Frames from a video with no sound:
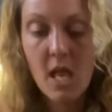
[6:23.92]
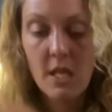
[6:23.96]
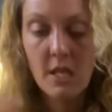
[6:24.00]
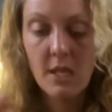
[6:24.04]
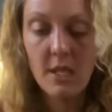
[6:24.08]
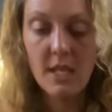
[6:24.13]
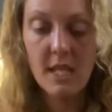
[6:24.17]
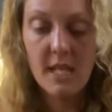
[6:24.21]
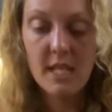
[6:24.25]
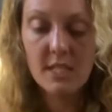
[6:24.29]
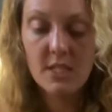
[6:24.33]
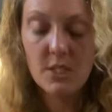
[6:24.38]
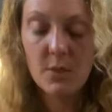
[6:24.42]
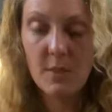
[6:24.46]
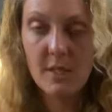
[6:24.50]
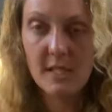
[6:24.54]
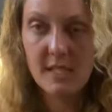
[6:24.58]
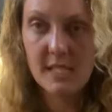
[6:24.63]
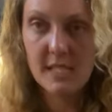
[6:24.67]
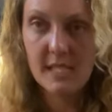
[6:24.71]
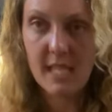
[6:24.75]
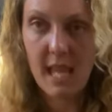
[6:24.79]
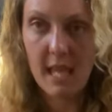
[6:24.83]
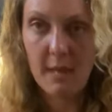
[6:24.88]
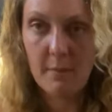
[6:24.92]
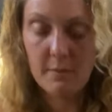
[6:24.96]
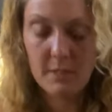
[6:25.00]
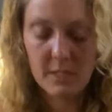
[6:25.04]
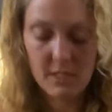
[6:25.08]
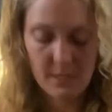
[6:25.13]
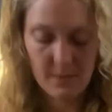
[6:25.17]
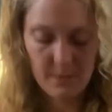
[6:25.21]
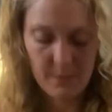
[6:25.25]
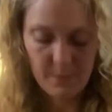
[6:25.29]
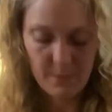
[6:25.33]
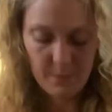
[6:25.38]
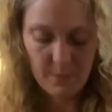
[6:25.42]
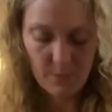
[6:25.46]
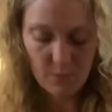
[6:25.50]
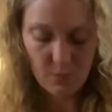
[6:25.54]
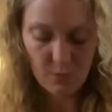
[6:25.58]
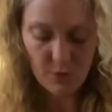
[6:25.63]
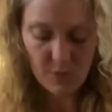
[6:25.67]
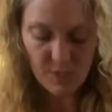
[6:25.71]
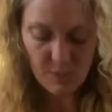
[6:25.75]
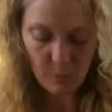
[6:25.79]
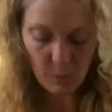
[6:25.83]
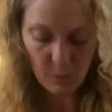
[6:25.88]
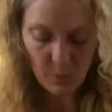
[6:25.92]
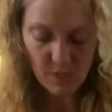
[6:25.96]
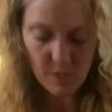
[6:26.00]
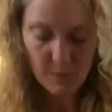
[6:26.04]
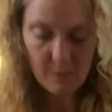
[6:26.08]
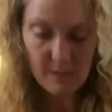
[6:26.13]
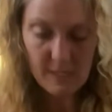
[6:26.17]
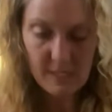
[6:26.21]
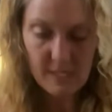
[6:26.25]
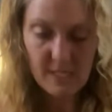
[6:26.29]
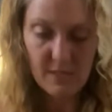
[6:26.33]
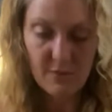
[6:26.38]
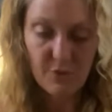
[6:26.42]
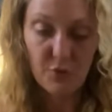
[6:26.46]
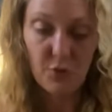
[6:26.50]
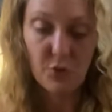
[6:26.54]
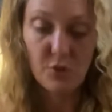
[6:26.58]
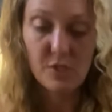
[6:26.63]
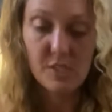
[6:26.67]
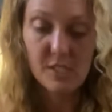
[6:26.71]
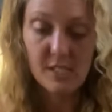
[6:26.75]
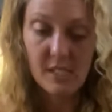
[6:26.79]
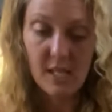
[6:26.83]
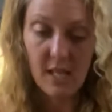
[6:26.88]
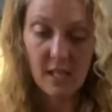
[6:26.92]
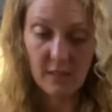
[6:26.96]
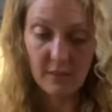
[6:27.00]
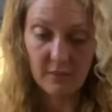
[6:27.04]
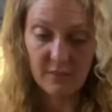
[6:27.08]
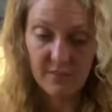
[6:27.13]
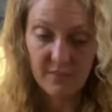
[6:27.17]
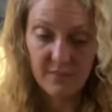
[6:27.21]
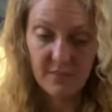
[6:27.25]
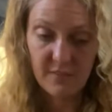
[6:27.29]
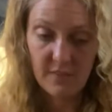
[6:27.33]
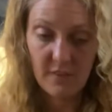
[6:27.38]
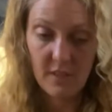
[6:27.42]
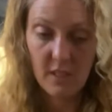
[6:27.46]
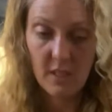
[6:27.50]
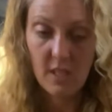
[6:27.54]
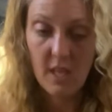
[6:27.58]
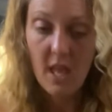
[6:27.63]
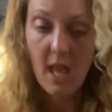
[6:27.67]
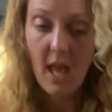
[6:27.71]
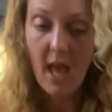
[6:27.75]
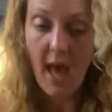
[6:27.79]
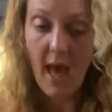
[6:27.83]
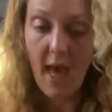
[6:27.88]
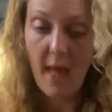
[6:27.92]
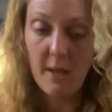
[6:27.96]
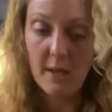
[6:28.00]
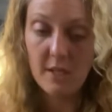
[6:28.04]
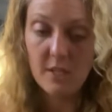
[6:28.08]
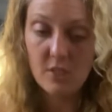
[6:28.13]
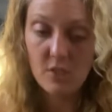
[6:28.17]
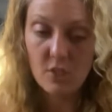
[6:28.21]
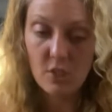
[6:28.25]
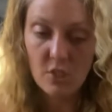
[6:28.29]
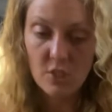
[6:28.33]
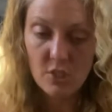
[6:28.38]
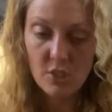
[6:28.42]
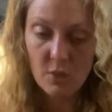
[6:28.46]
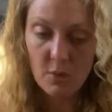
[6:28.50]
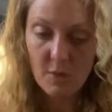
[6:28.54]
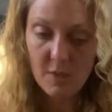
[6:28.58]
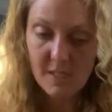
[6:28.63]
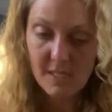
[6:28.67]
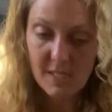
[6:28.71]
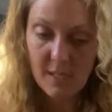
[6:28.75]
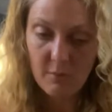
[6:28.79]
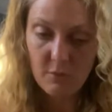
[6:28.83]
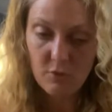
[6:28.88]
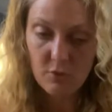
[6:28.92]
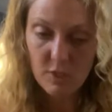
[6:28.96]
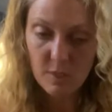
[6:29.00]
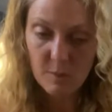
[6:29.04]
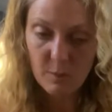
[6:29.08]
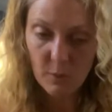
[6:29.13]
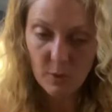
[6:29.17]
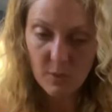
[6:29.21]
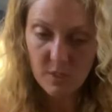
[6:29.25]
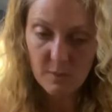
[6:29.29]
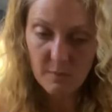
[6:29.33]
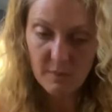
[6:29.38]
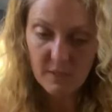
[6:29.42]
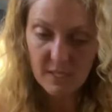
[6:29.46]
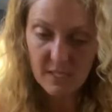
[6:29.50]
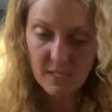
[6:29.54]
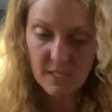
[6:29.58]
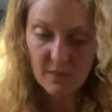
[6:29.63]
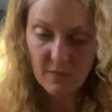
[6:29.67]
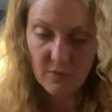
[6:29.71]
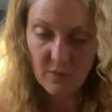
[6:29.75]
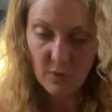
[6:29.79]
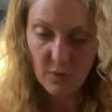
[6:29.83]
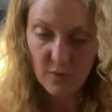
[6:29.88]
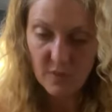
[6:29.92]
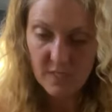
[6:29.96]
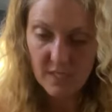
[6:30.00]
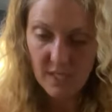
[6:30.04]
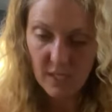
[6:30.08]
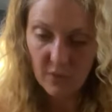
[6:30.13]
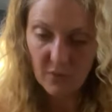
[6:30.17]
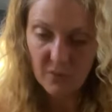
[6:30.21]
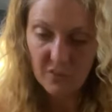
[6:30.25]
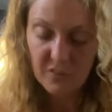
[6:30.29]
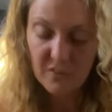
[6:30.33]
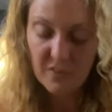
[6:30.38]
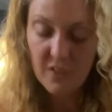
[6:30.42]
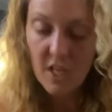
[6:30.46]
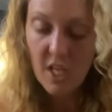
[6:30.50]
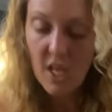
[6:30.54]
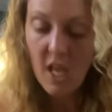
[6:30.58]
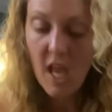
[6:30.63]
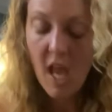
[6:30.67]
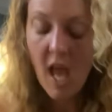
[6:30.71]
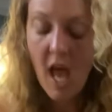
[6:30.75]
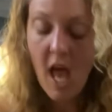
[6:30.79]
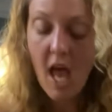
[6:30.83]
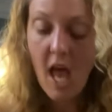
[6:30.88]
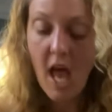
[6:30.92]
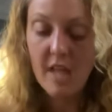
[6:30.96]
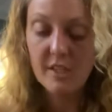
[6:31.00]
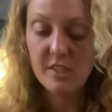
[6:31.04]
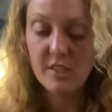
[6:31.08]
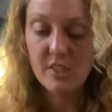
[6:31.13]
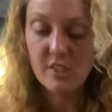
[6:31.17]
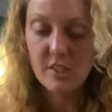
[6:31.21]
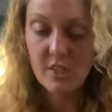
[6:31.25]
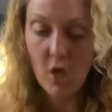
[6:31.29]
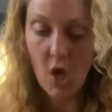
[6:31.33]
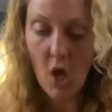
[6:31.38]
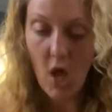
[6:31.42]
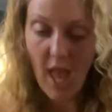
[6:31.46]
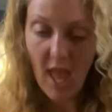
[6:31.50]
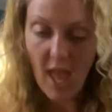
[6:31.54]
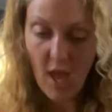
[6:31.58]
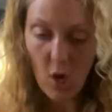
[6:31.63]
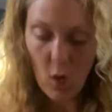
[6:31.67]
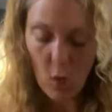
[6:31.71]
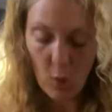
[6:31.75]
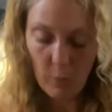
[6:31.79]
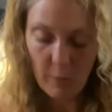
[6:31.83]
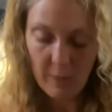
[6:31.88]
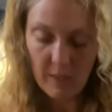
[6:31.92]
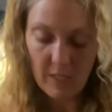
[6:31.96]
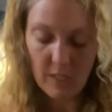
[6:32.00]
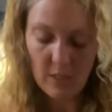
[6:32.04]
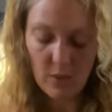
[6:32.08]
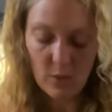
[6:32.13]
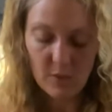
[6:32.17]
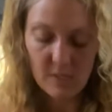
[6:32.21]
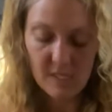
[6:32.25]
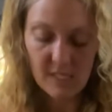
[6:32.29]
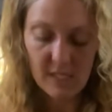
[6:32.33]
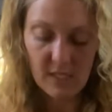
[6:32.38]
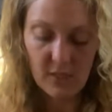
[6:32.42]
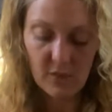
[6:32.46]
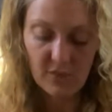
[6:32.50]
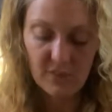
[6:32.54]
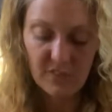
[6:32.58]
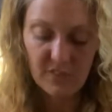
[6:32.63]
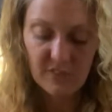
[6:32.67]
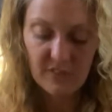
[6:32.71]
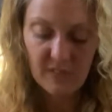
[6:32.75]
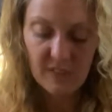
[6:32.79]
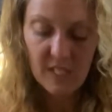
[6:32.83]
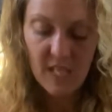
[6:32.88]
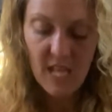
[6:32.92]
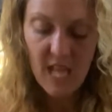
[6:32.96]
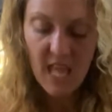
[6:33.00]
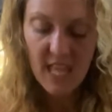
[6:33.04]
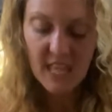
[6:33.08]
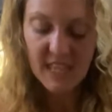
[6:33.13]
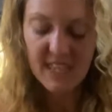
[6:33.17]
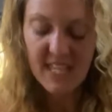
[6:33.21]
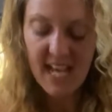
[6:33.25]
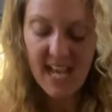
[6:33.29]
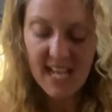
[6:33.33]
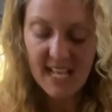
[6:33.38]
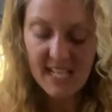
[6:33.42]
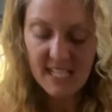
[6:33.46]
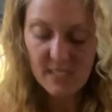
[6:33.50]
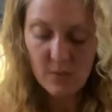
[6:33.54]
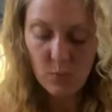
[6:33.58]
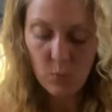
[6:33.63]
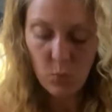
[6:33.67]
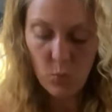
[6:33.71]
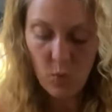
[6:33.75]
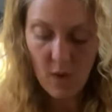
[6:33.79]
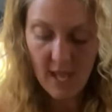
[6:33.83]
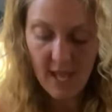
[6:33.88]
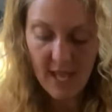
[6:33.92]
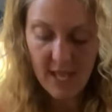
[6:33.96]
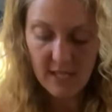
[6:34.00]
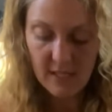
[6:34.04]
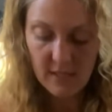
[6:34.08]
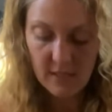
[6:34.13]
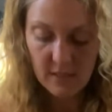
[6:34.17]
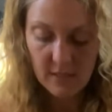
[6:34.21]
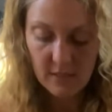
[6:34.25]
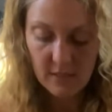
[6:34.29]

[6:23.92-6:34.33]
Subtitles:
You need to accept responsibility for yourself. And as soon as you accept responsibility for yourself and start helping yourself, that is when